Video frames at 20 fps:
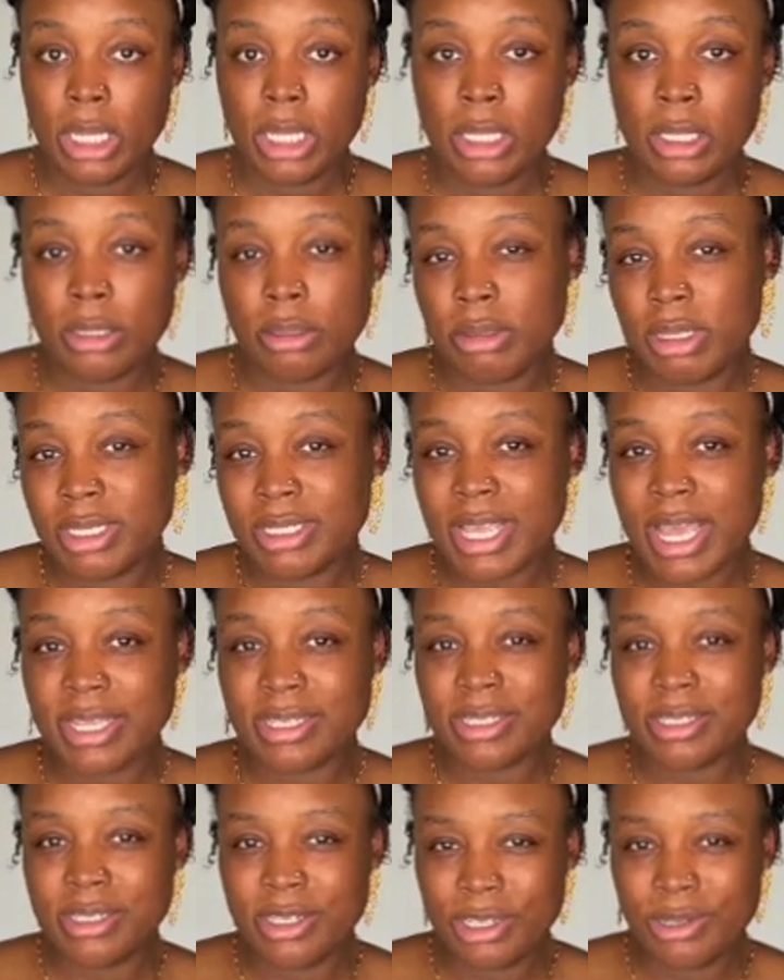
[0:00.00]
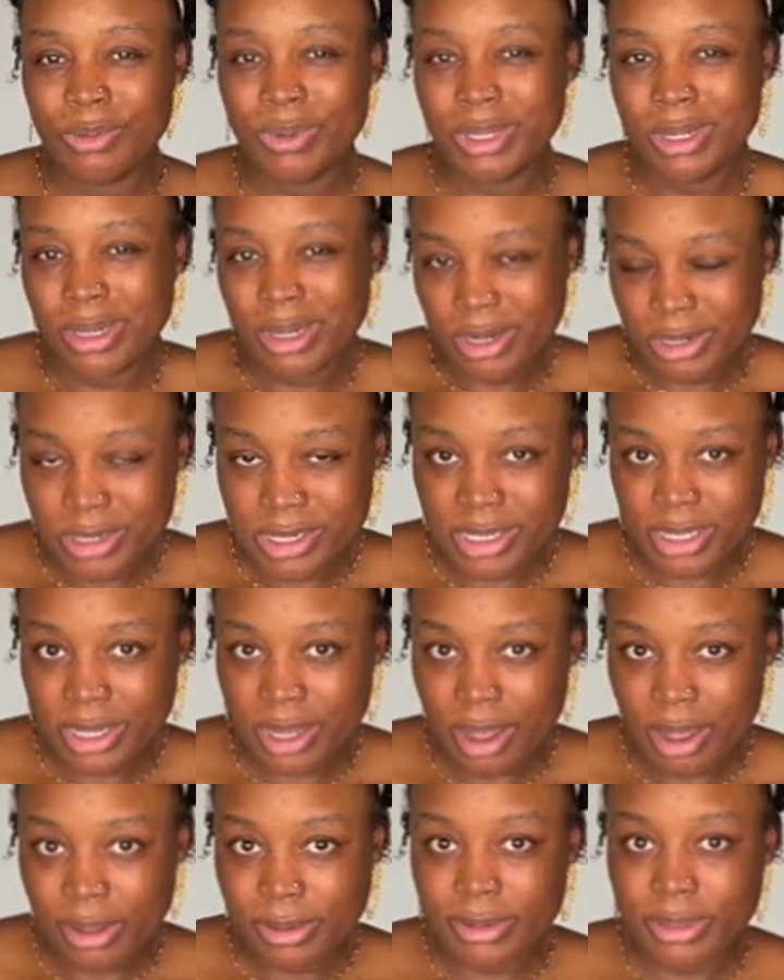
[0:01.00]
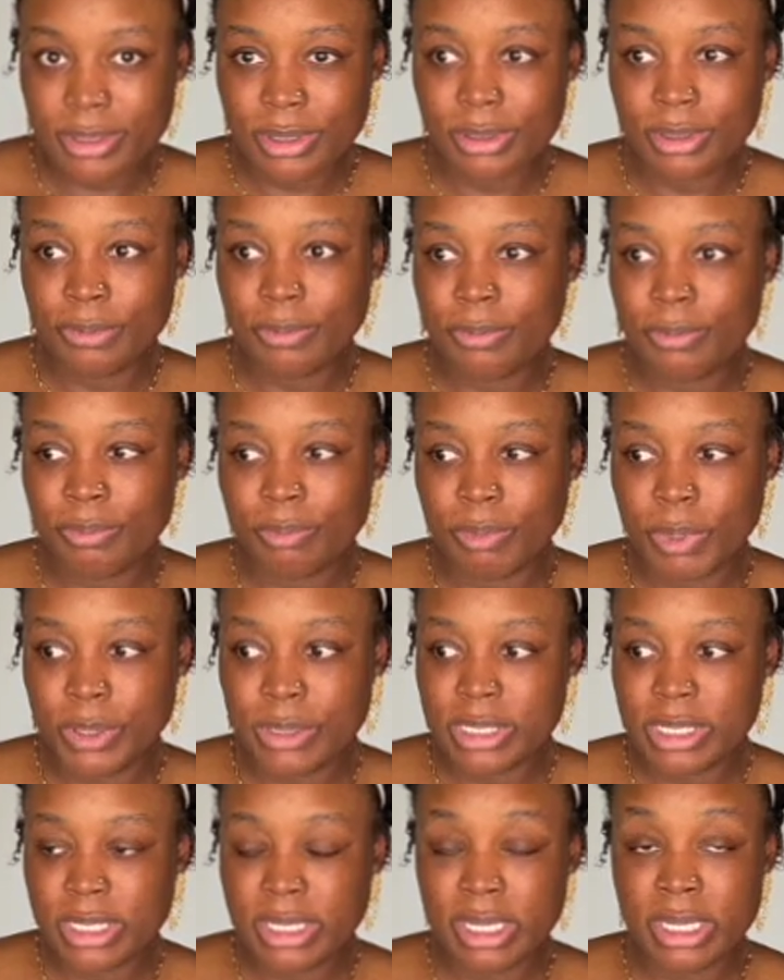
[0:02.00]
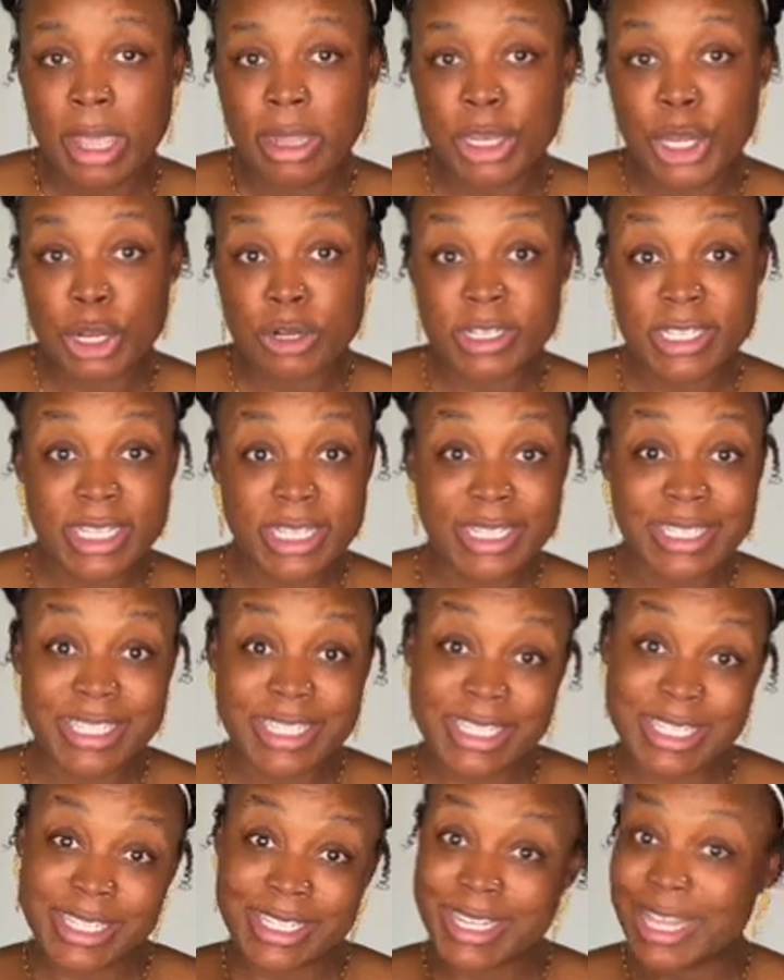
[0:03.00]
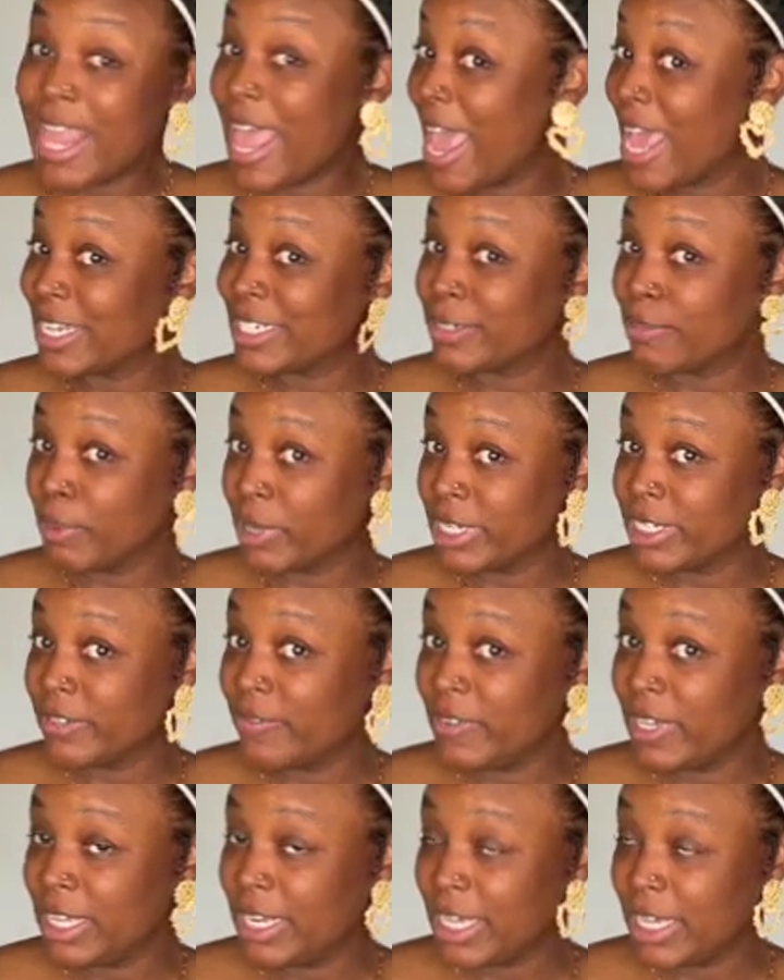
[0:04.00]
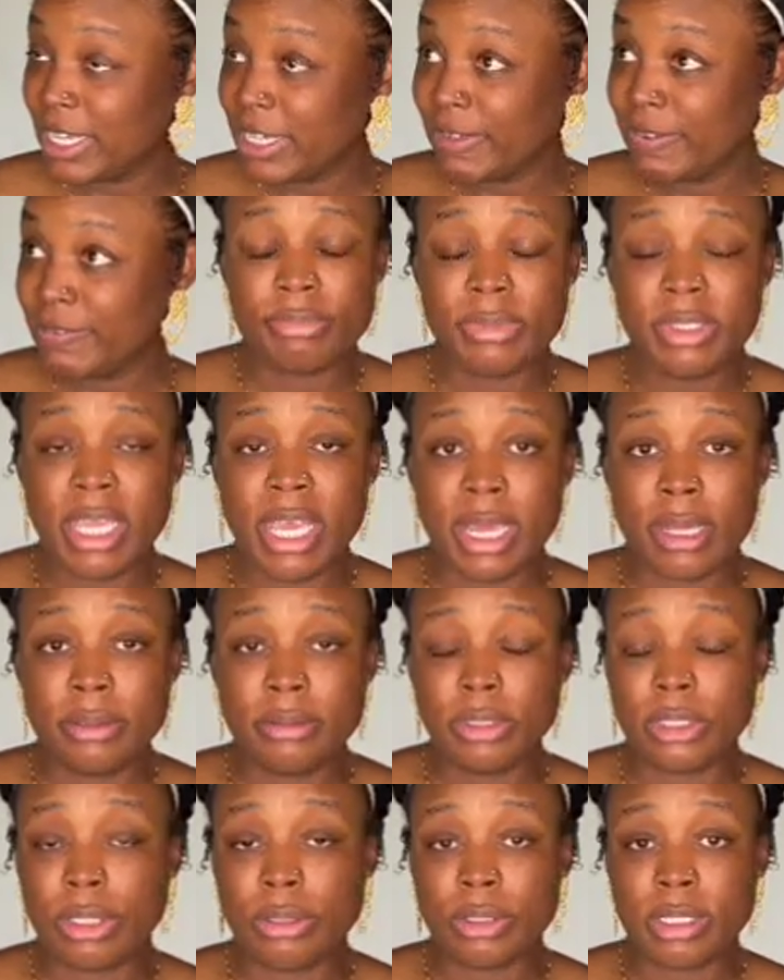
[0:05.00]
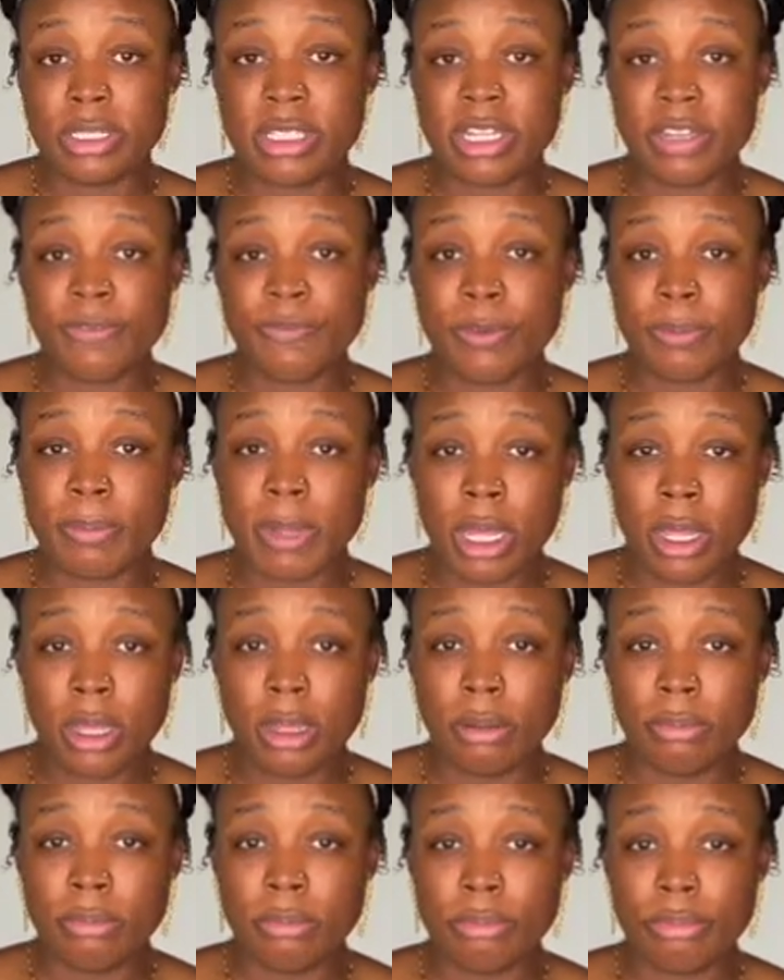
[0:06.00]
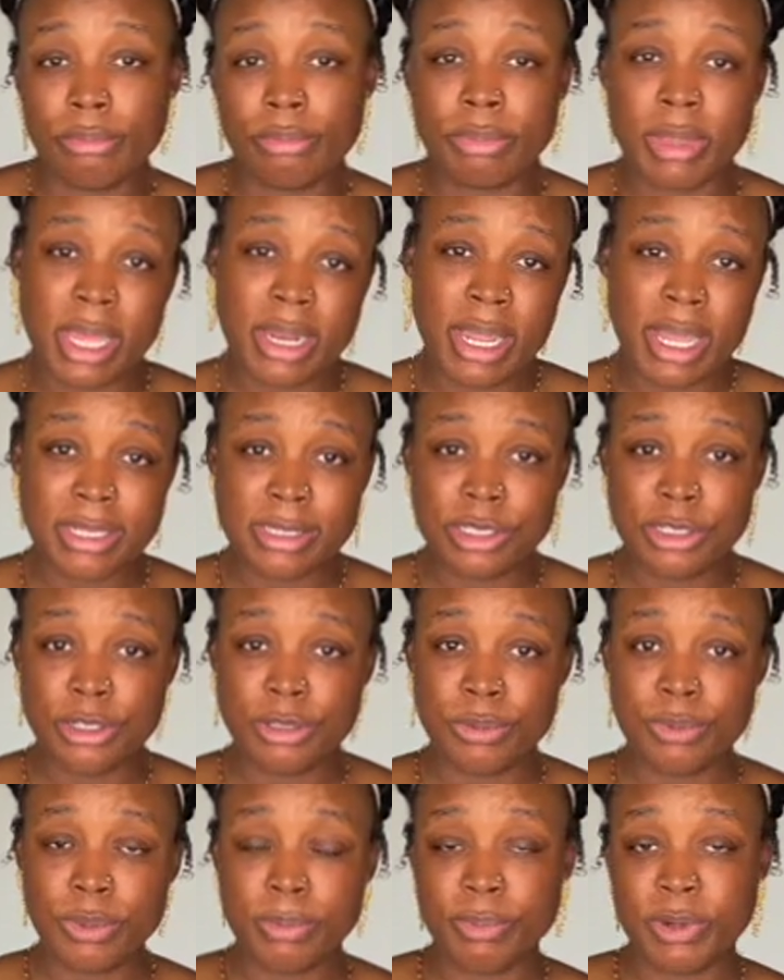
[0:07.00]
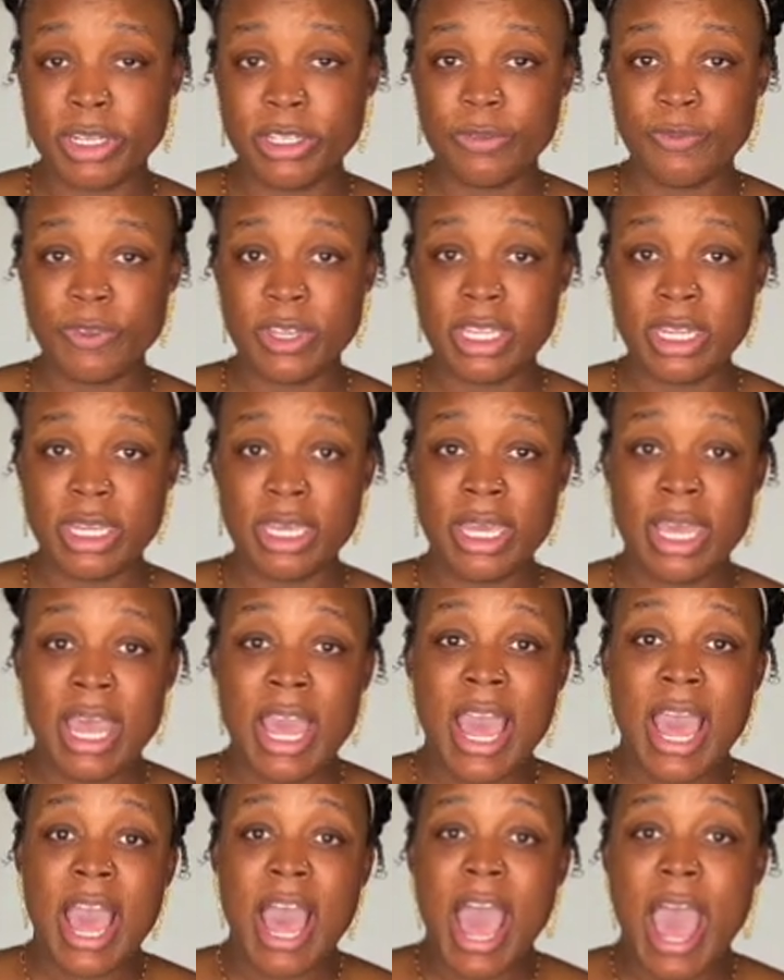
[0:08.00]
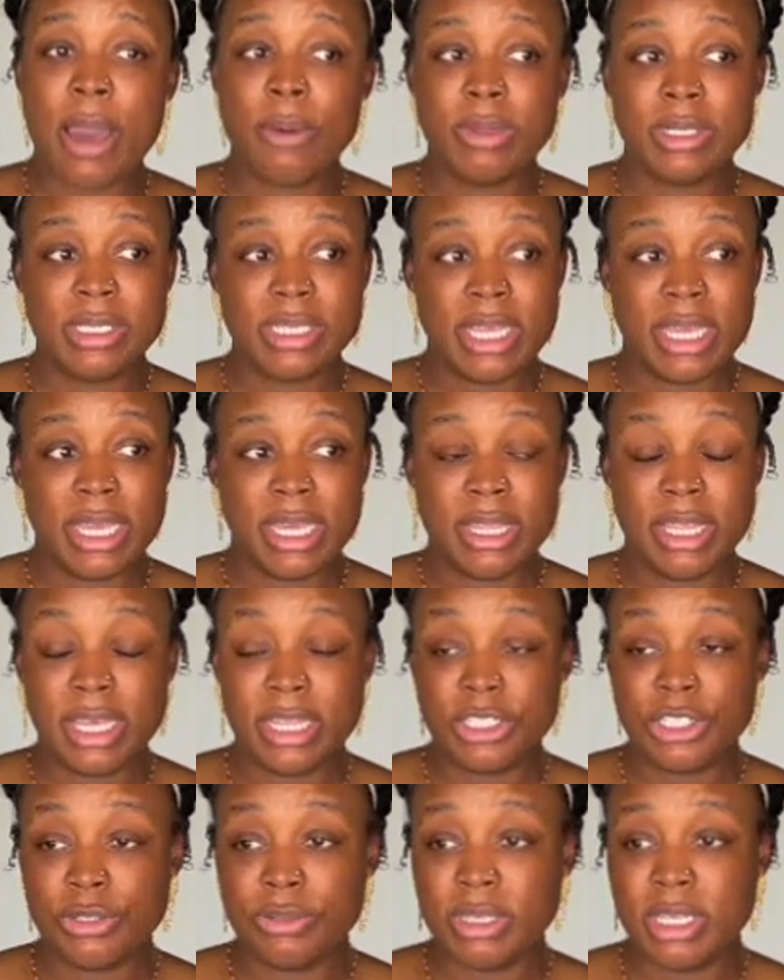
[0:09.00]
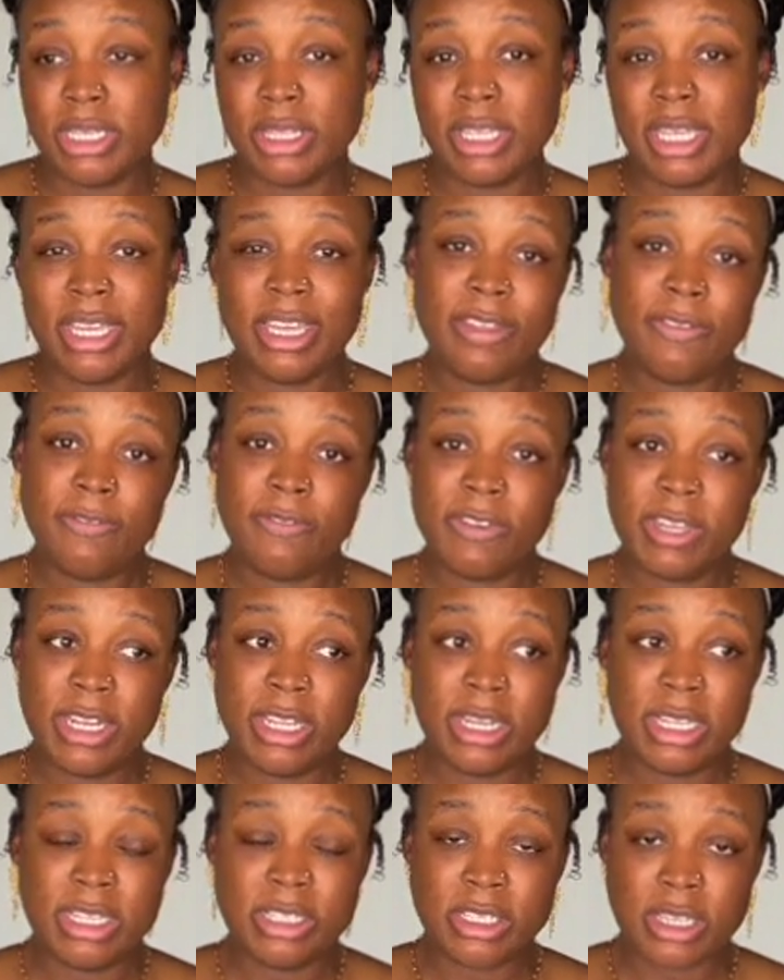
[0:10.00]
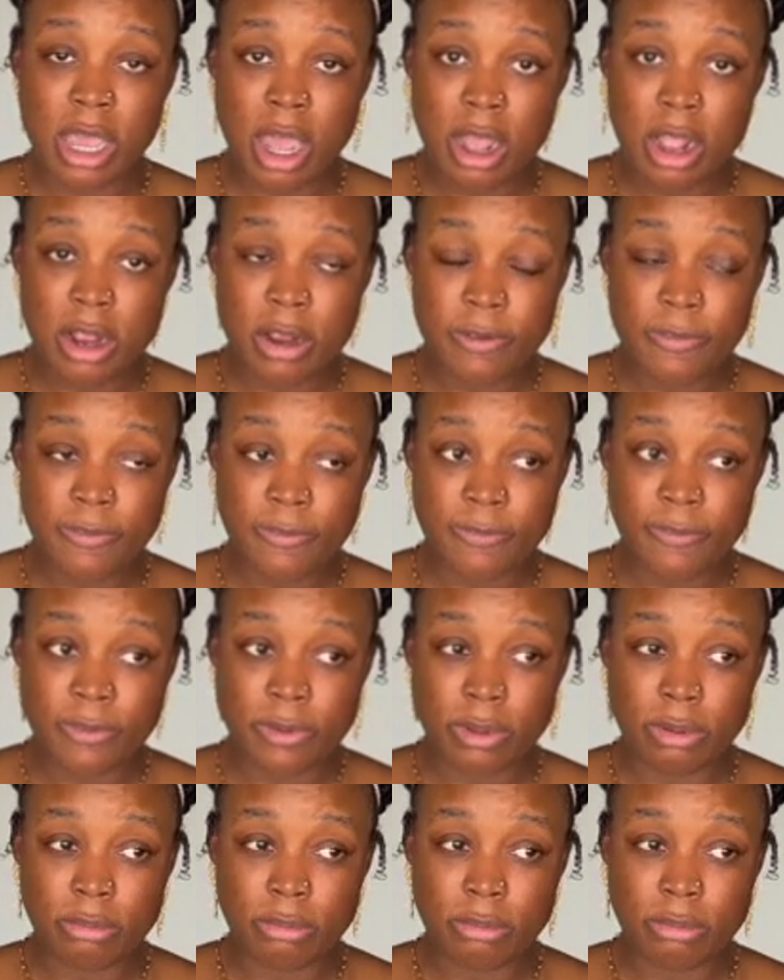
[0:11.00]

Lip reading: this has to deal with nursing also, mostly nursing slash breastfeeding. Yeah, so the stuff for mom that has to do with breastfeeding, I would say that you need the infinity scarf